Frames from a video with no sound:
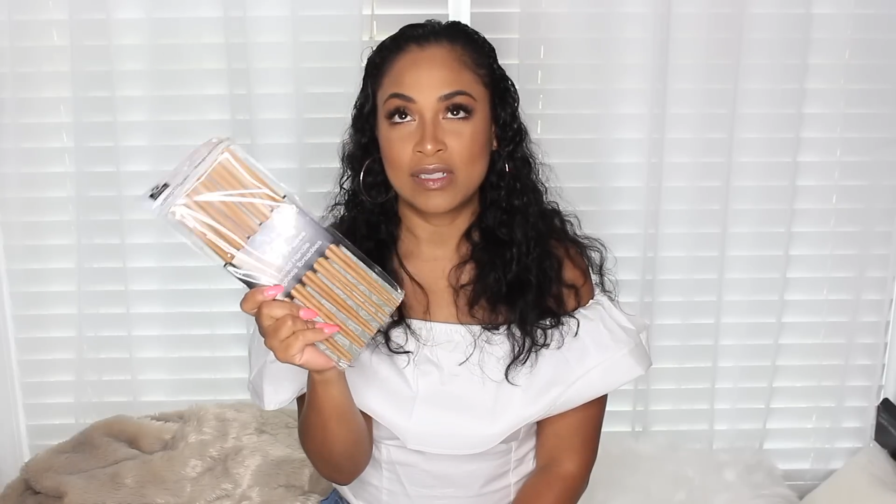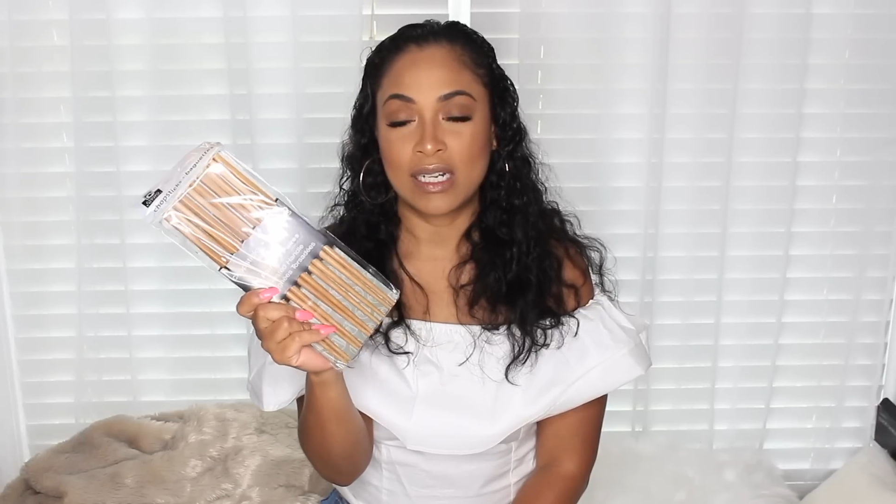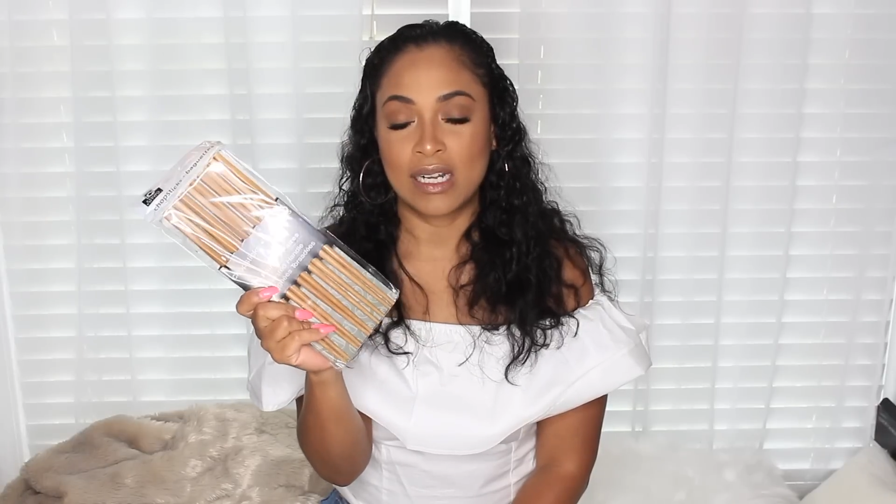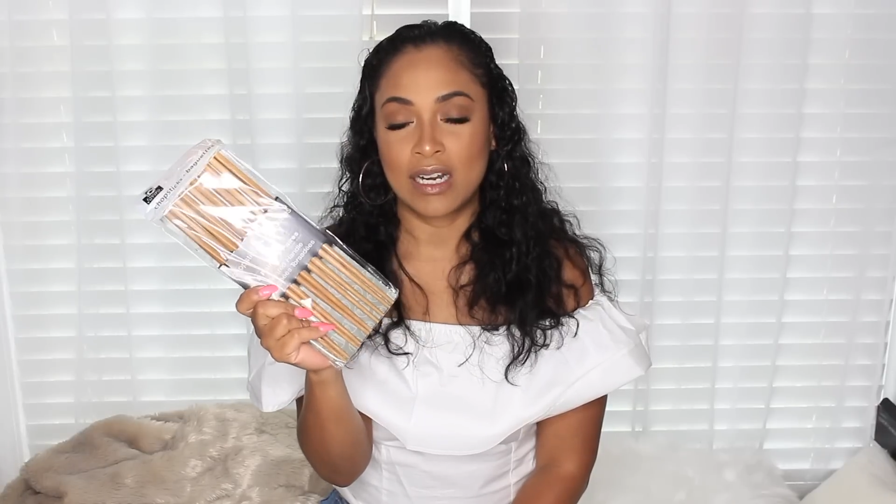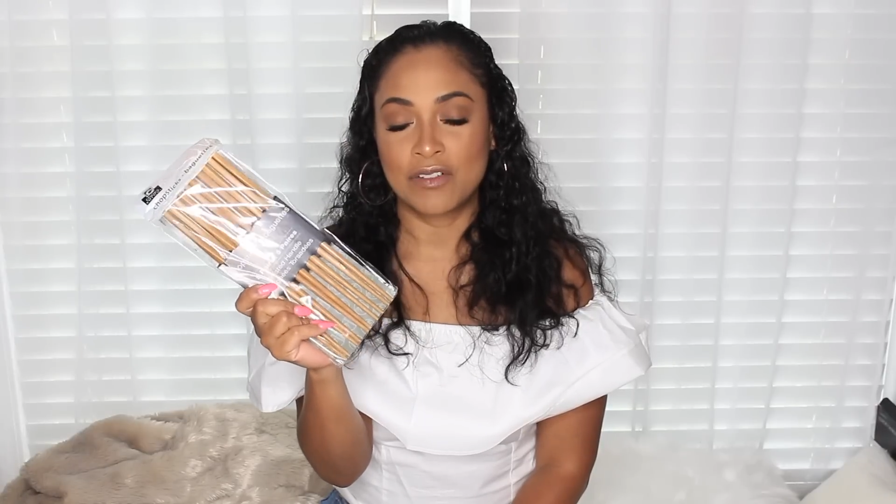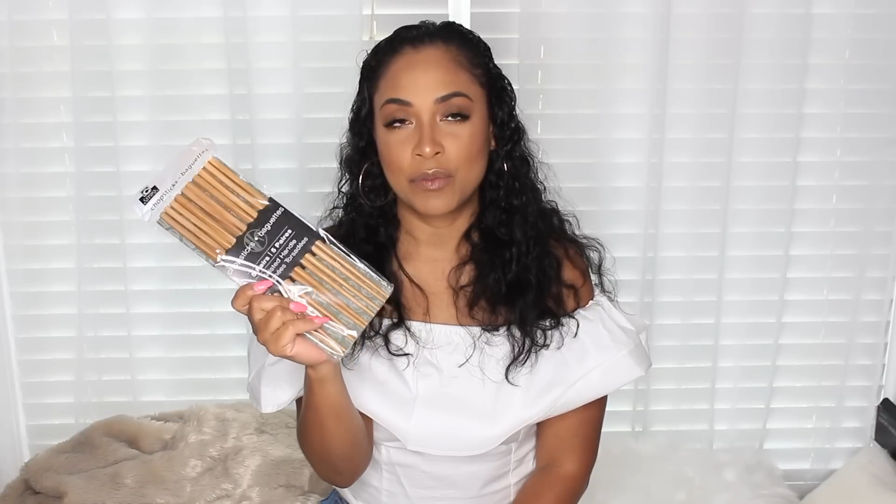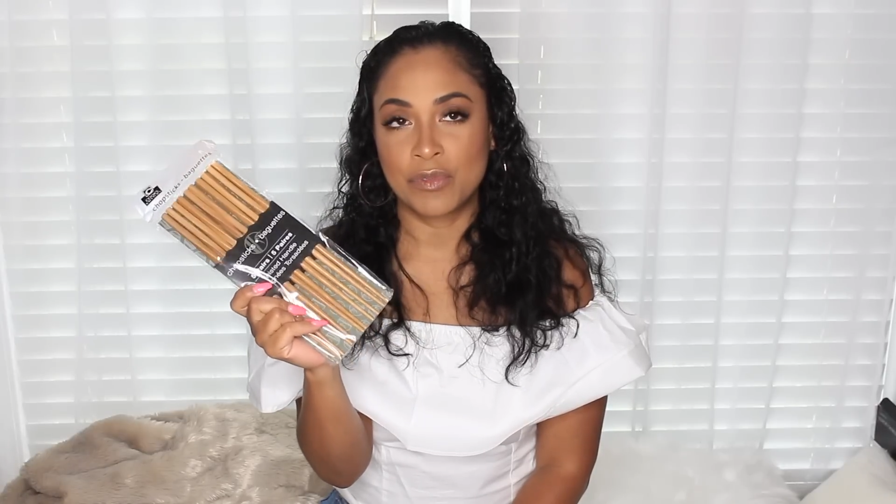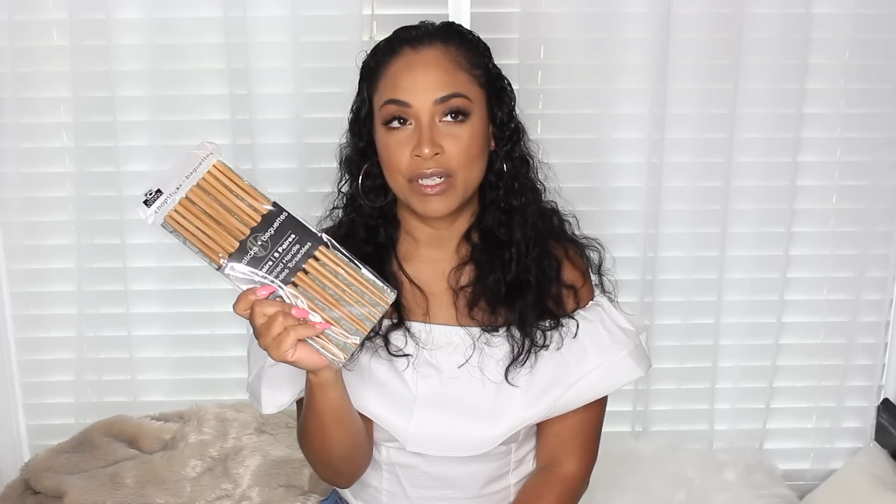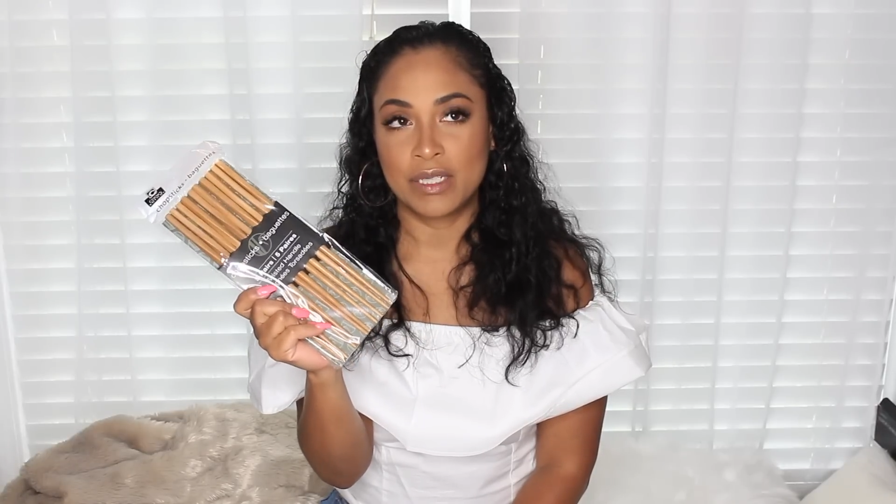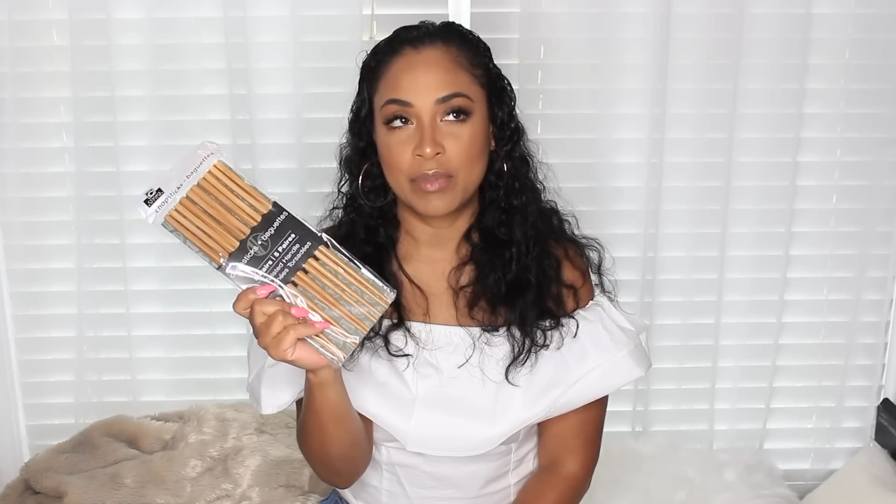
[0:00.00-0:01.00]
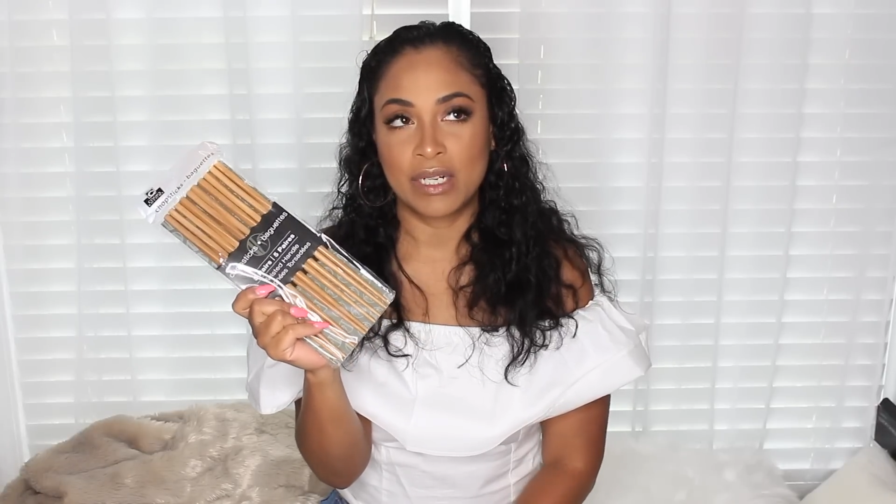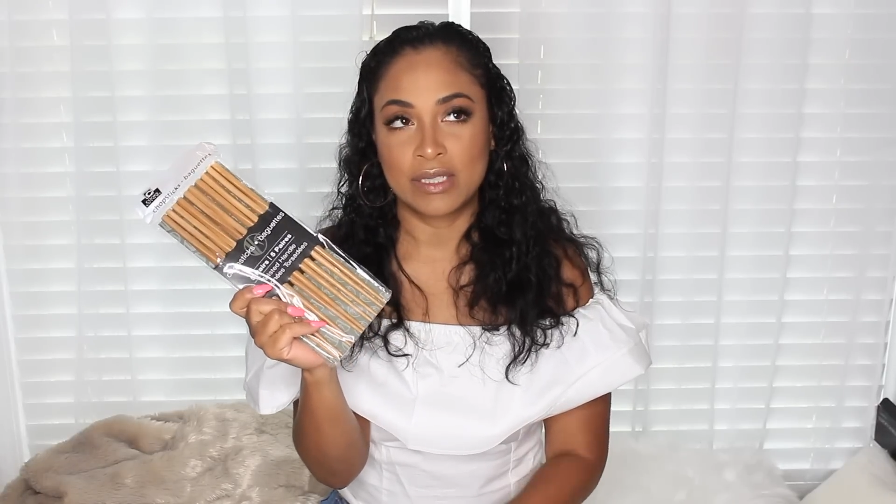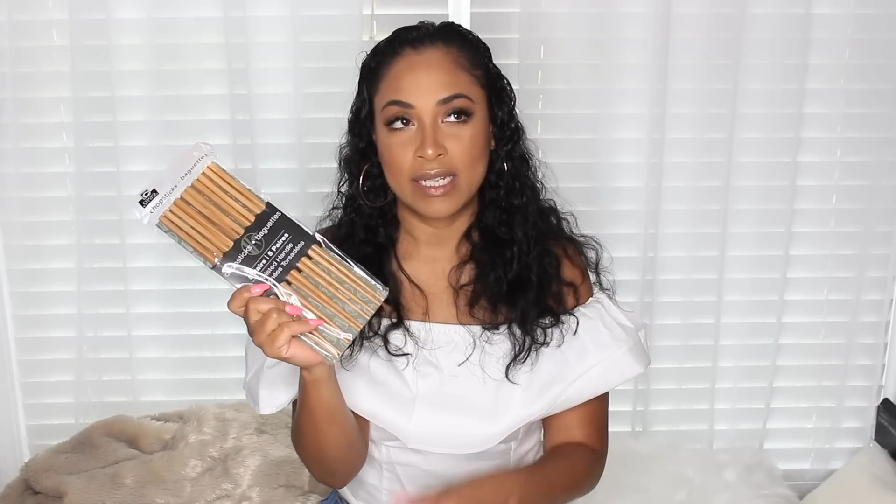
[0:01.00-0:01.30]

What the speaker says: that I got from Crate & Barrel